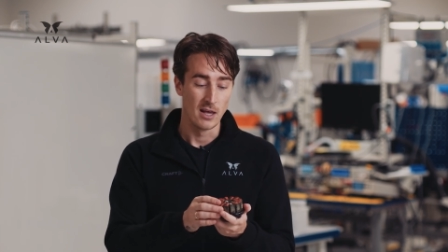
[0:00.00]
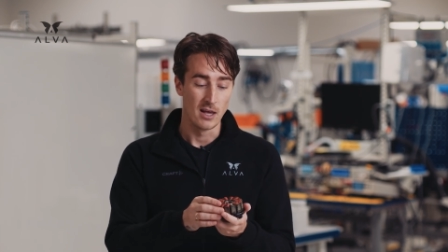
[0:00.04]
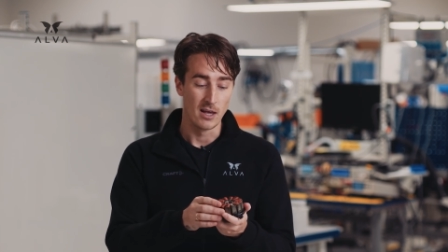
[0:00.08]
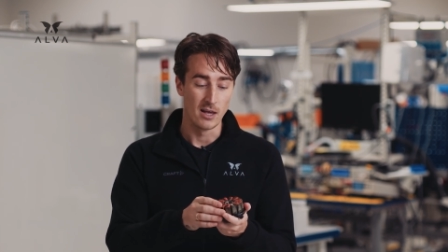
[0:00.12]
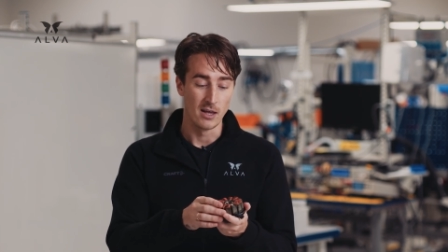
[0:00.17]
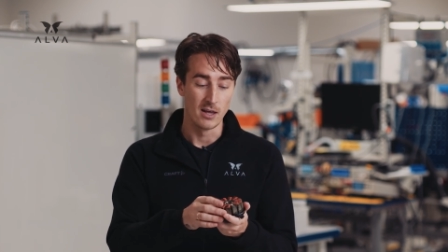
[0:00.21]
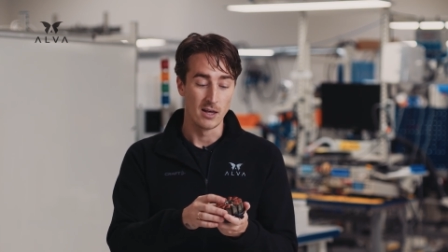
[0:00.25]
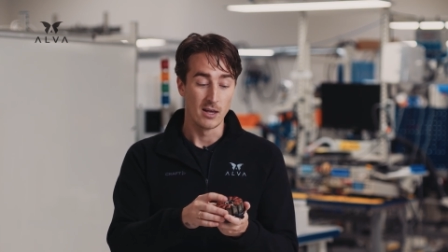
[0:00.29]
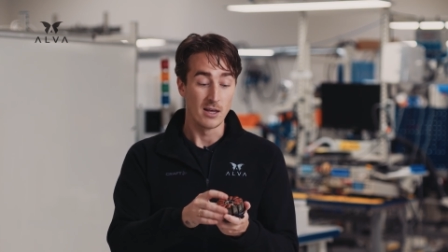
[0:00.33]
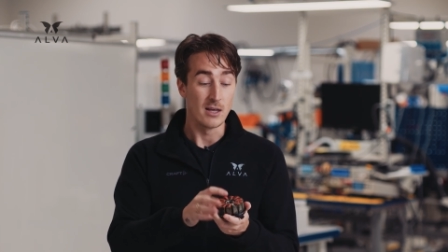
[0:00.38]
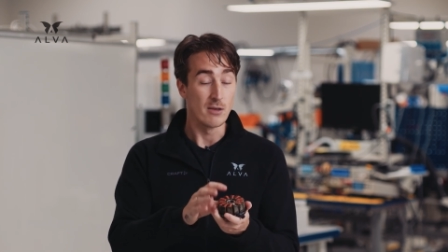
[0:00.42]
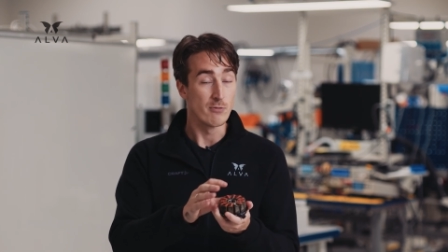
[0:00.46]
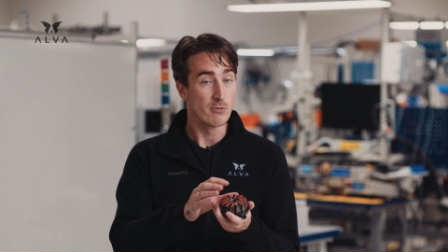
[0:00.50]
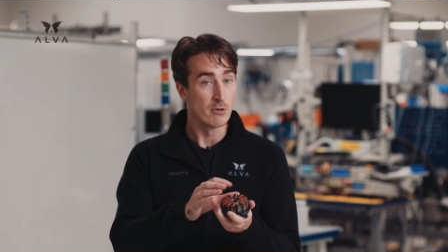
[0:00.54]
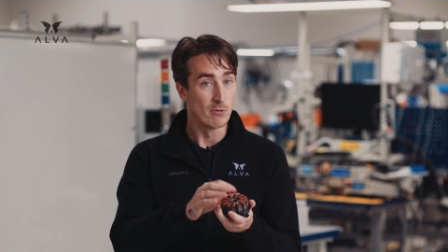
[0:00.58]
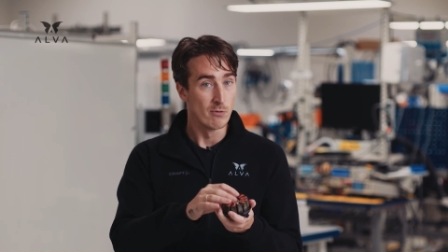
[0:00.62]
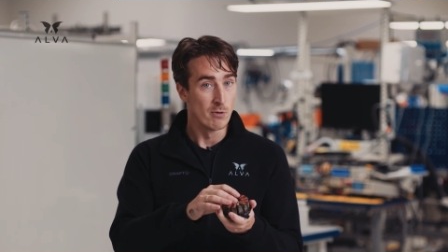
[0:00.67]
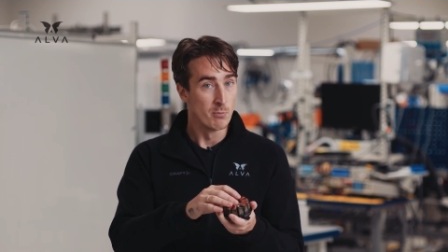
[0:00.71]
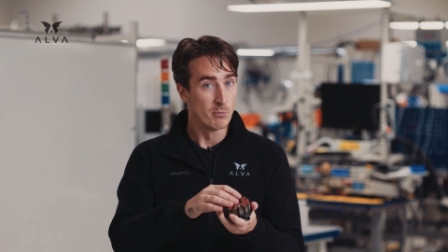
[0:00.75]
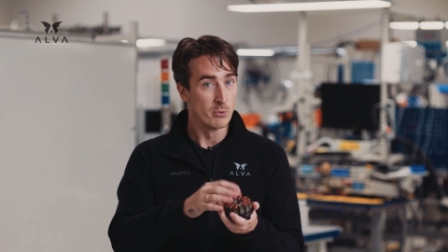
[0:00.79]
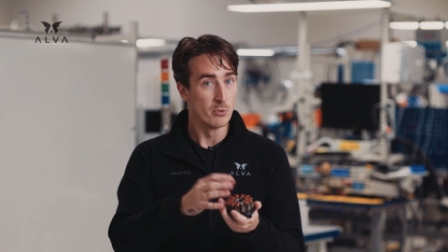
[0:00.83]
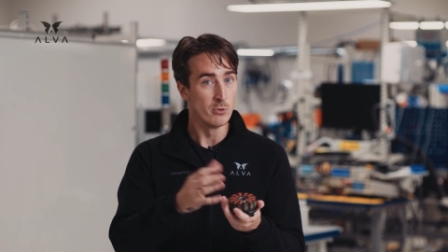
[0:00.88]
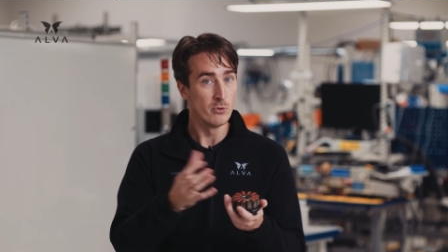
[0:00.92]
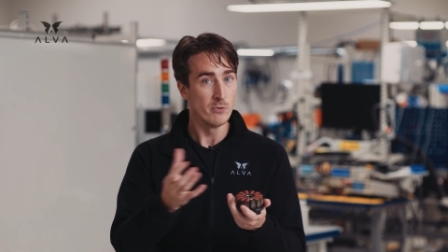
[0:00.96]
If you
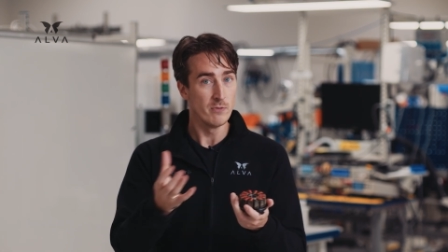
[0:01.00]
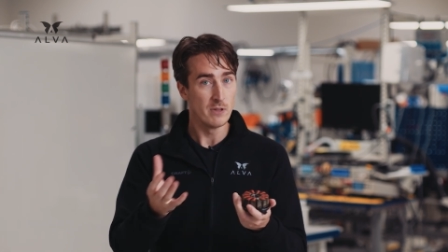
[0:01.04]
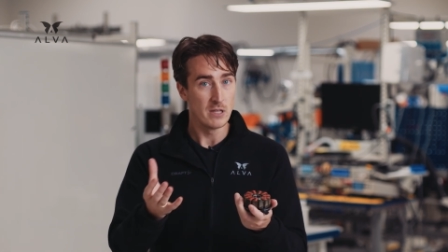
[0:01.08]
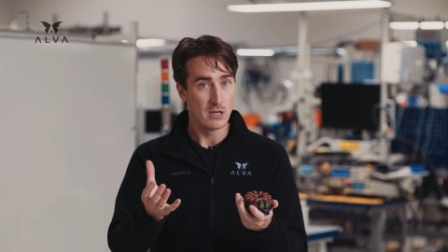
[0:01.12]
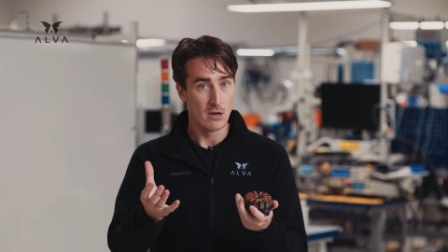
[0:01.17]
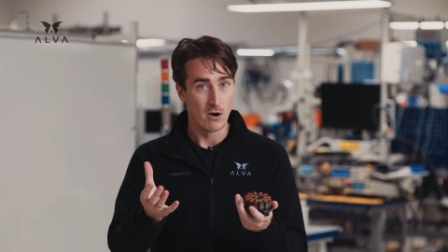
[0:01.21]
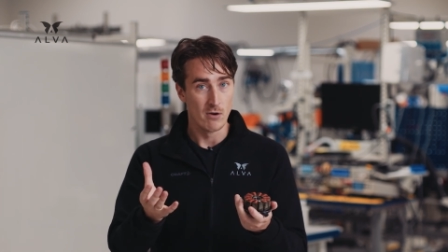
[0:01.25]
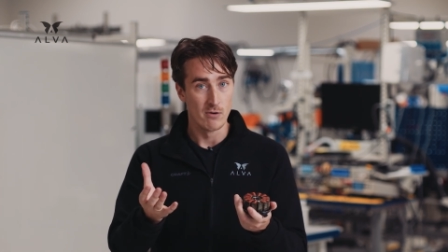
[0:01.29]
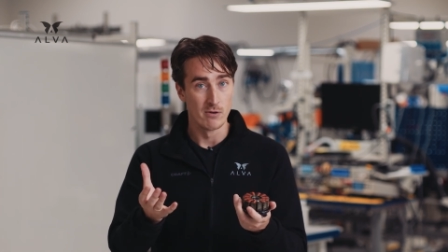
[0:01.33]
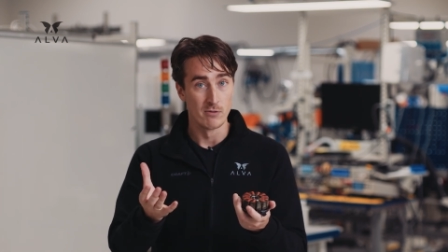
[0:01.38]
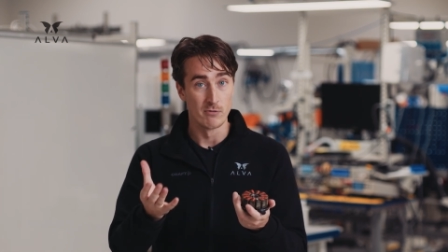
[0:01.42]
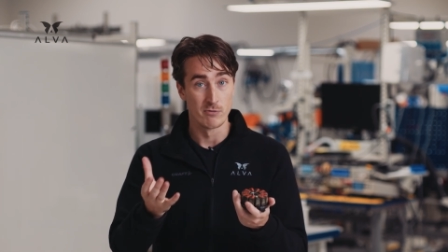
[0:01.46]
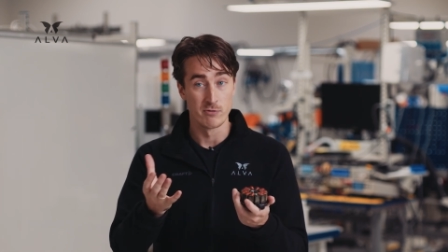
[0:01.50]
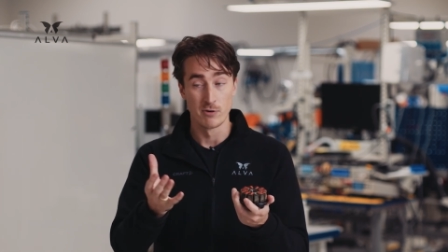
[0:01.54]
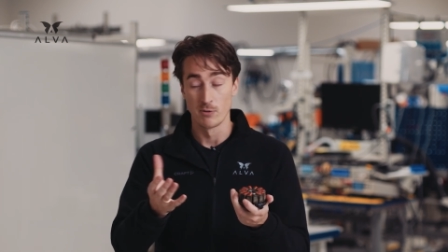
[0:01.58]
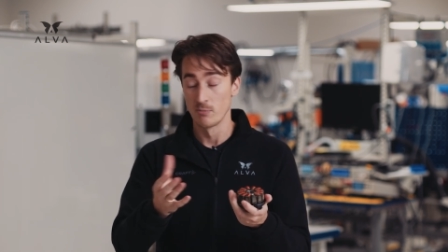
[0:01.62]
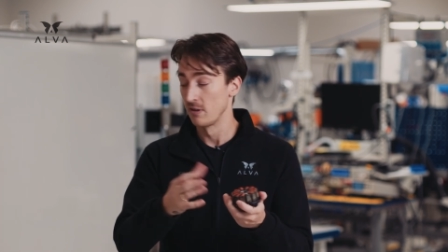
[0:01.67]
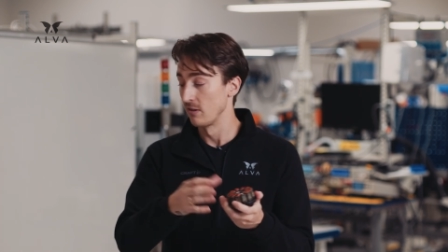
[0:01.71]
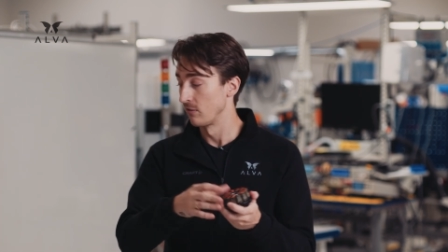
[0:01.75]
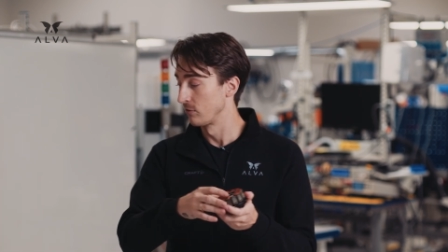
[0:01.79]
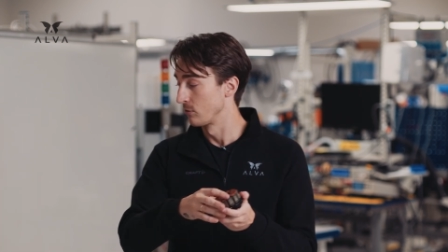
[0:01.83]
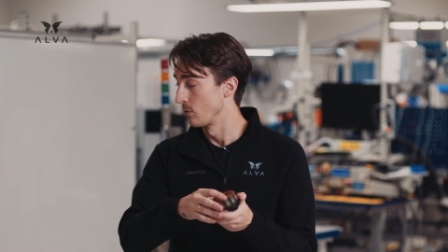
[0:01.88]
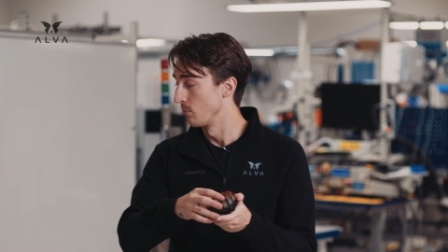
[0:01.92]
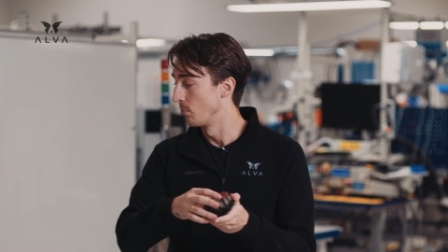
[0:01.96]
remove the iron from
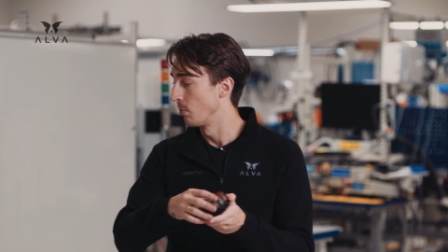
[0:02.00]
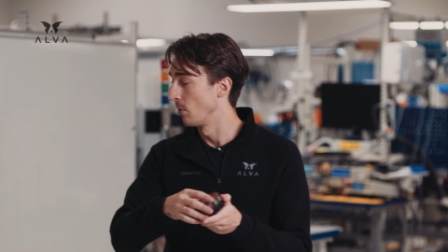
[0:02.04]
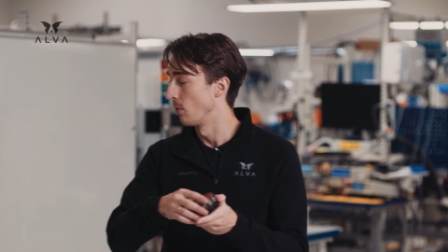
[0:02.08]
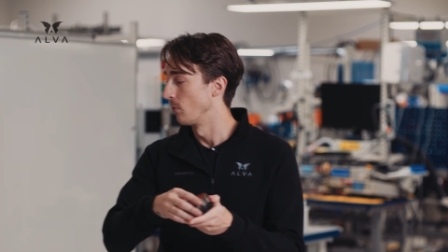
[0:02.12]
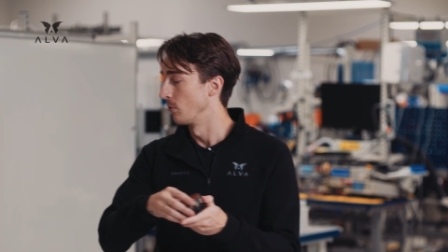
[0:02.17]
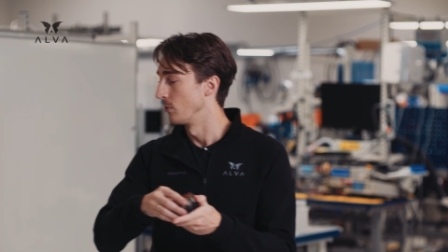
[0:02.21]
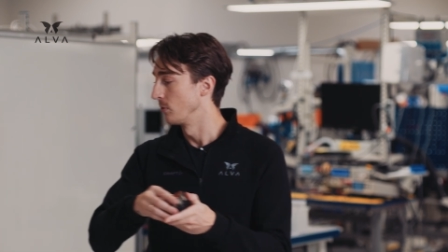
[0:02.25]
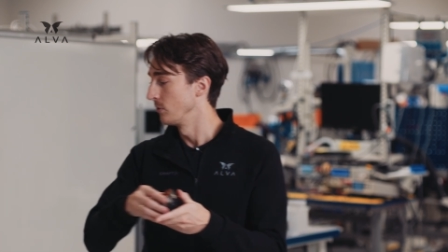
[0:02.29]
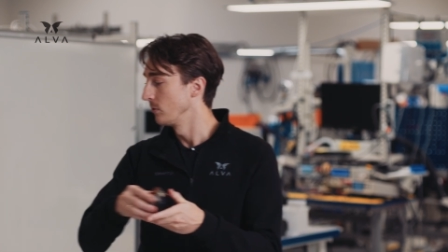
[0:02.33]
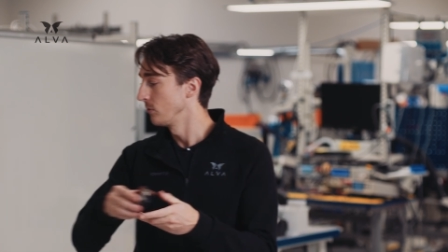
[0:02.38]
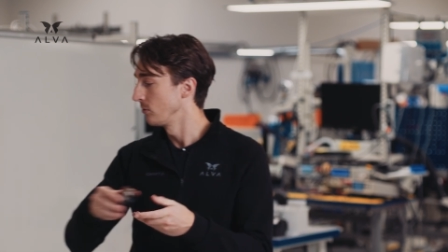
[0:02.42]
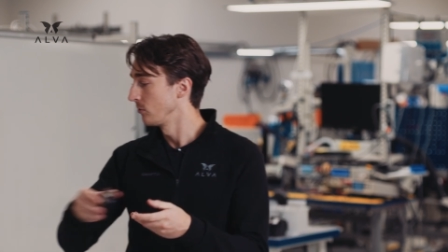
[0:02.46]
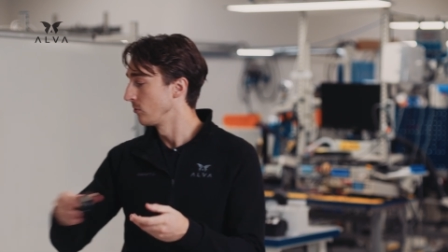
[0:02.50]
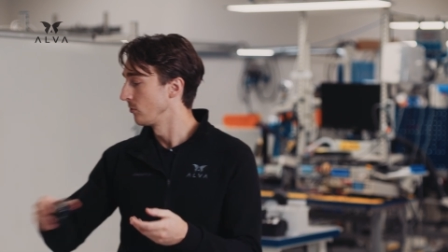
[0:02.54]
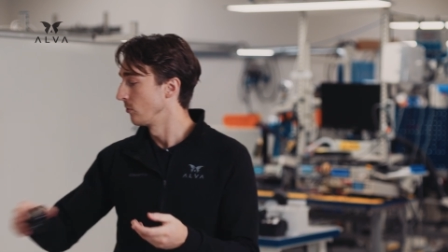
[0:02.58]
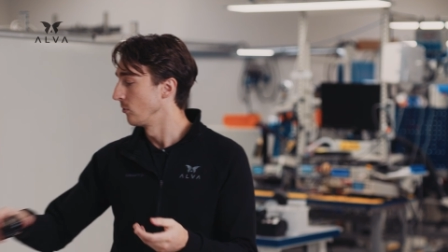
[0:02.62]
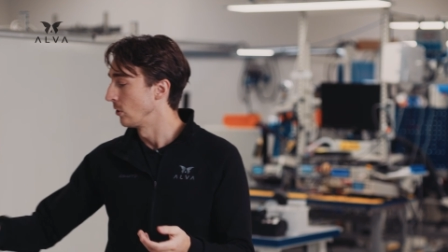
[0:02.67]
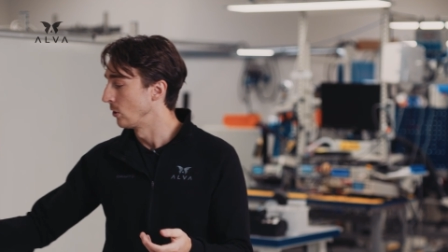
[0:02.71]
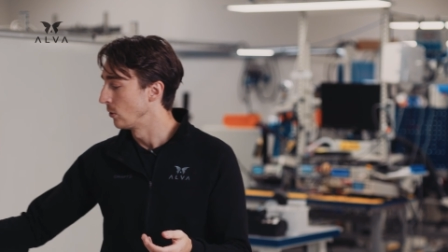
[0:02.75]
this component,